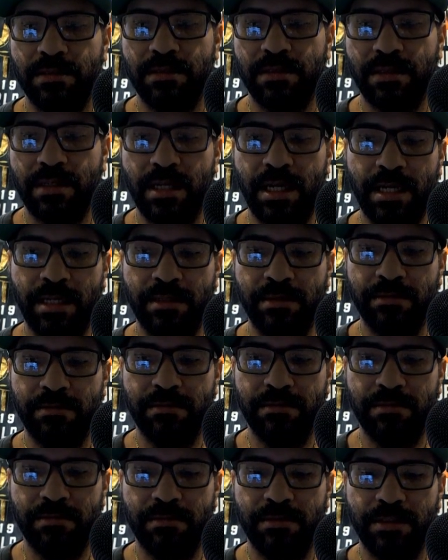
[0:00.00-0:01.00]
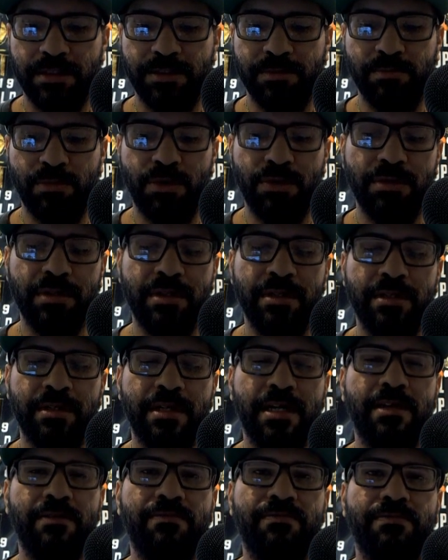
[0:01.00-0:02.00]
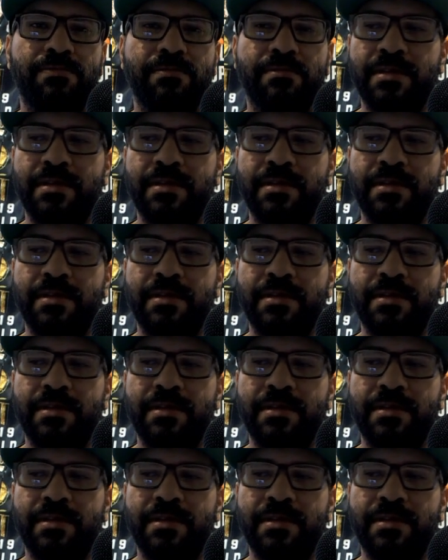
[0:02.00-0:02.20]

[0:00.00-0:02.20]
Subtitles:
And there's more than enough